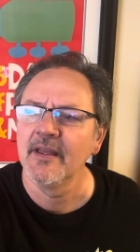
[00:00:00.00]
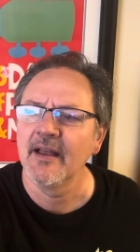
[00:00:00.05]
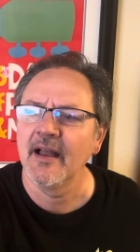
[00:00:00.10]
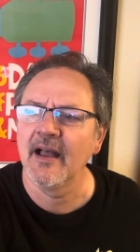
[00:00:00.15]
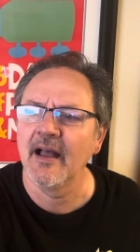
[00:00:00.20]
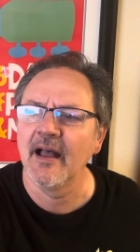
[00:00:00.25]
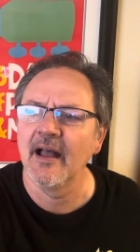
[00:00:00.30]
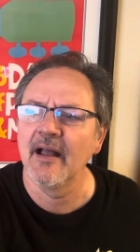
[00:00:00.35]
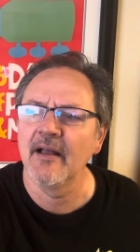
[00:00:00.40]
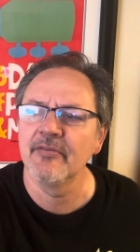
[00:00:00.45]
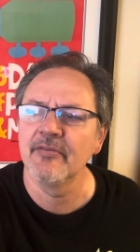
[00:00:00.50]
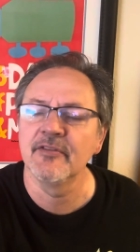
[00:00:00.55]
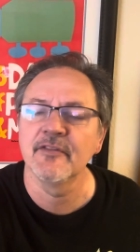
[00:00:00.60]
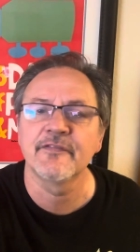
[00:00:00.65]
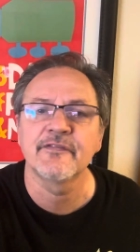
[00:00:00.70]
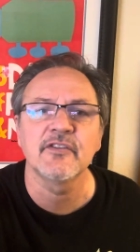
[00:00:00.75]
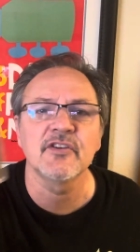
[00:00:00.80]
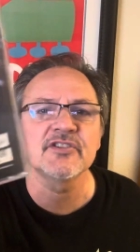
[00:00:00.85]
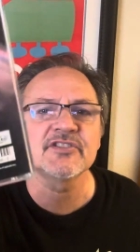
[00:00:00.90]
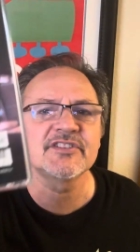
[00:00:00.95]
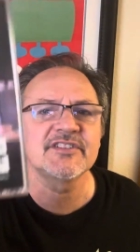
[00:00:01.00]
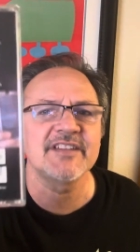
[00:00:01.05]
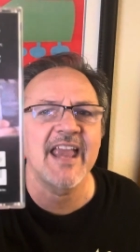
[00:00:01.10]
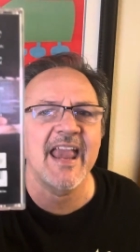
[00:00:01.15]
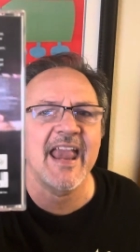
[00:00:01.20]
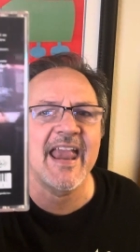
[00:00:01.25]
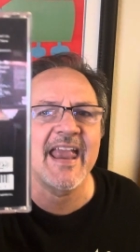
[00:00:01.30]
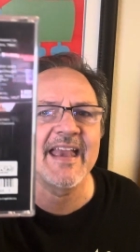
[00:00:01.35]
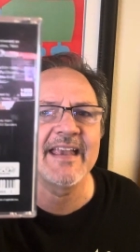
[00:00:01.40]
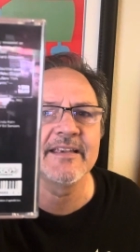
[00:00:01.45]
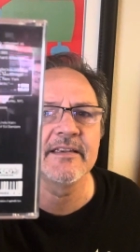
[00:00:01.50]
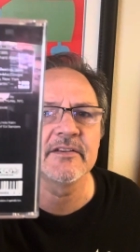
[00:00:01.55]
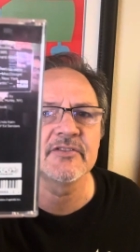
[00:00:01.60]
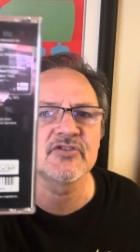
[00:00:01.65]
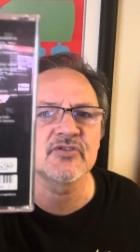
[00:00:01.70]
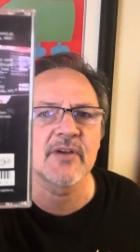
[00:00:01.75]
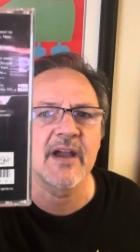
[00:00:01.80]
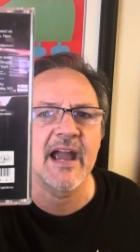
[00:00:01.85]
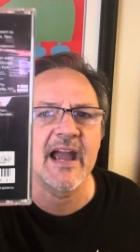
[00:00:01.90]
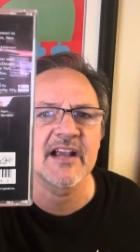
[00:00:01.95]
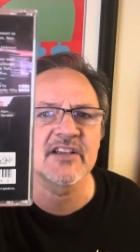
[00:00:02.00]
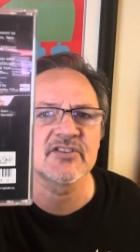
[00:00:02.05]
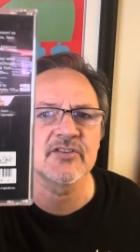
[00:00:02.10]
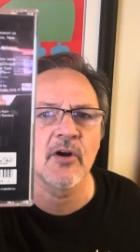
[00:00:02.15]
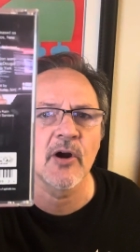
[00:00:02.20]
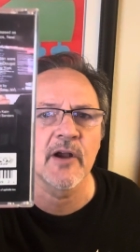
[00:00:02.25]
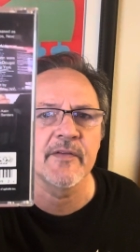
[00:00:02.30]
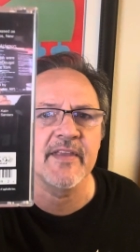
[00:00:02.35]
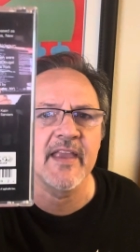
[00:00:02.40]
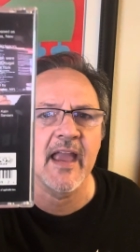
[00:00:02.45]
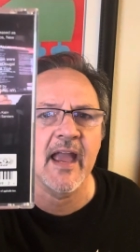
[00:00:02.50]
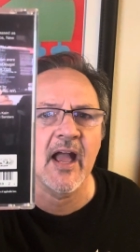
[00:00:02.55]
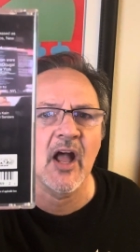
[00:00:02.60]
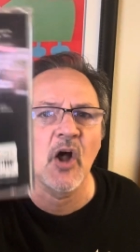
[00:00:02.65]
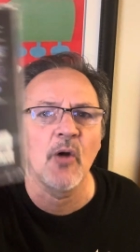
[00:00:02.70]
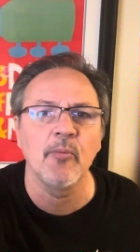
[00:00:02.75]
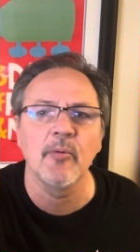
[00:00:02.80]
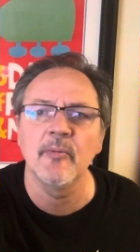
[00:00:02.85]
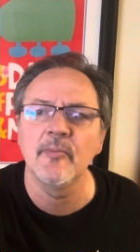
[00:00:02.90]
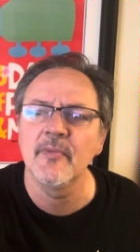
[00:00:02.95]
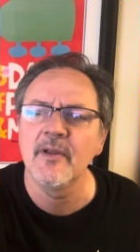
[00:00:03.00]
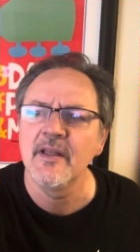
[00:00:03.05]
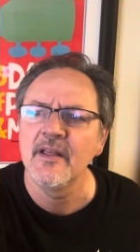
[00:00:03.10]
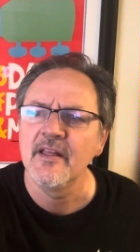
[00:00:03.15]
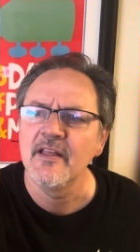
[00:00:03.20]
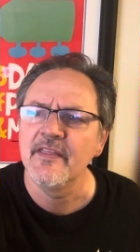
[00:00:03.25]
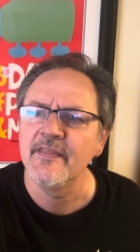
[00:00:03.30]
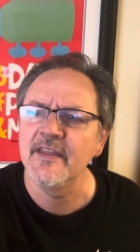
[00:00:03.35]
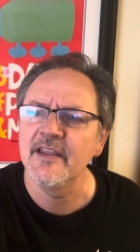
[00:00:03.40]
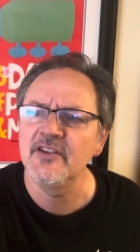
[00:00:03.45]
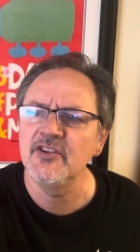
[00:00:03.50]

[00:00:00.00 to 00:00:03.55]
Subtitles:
The first 10 tracks are the album. Then